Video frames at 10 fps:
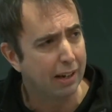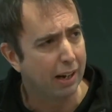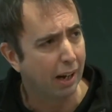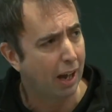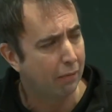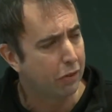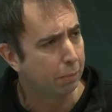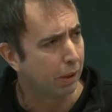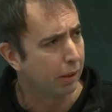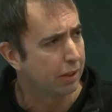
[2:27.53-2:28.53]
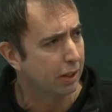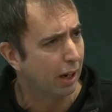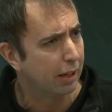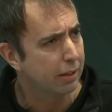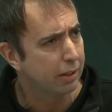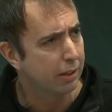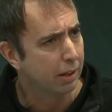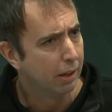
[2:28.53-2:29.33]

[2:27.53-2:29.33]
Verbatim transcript: and are comfortable in science.